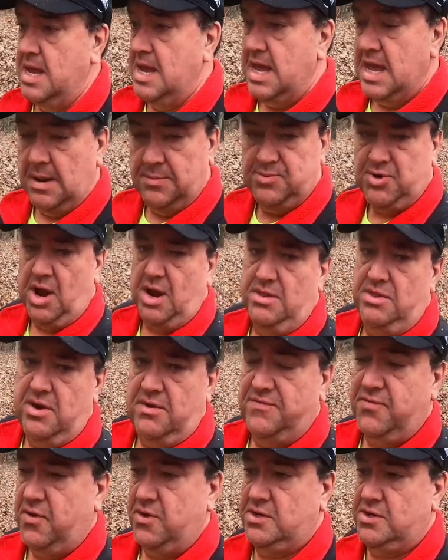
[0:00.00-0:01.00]
And I'm trying
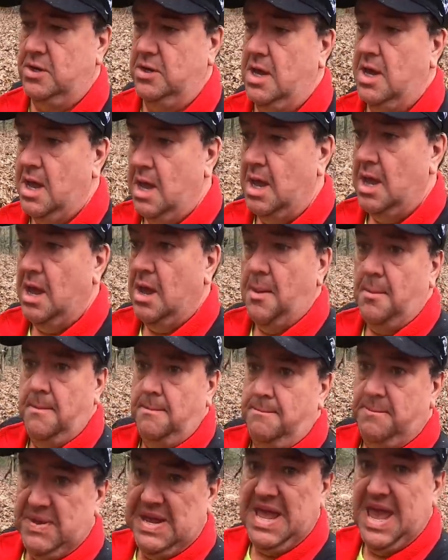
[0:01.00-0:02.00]
therefore to
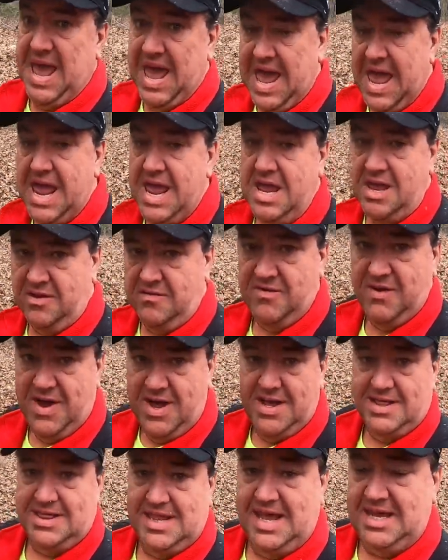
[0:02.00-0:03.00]
behave
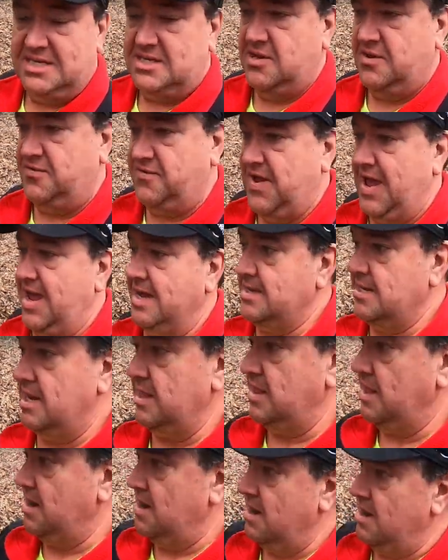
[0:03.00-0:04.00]
less fat
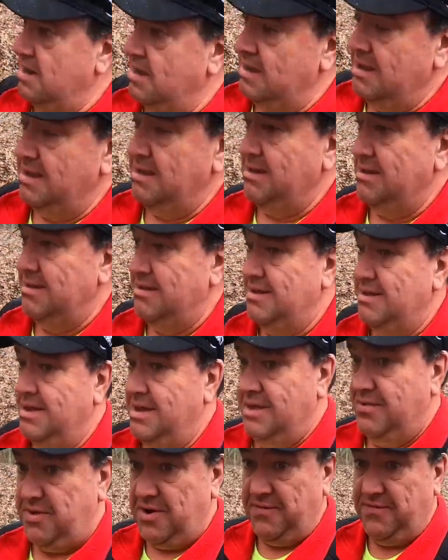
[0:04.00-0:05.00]
and then
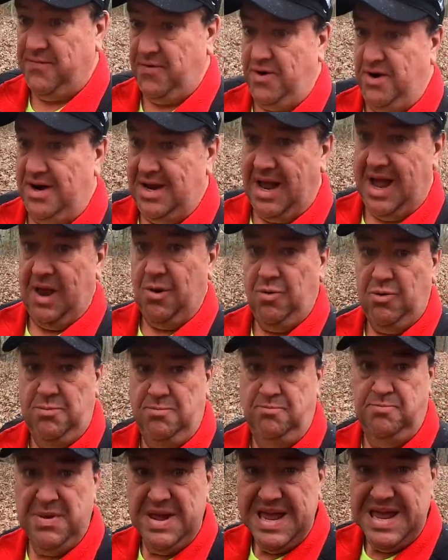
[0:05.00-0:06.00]
therefore I
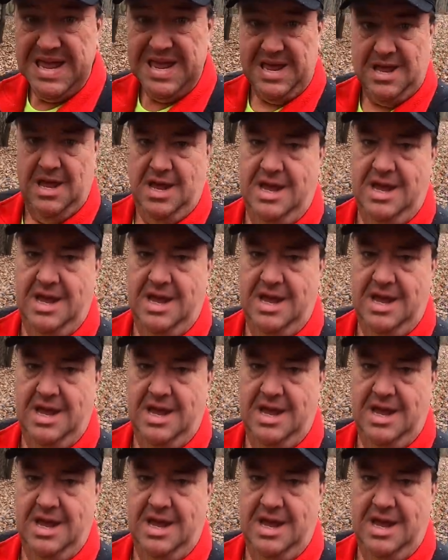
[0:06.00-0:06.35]
would be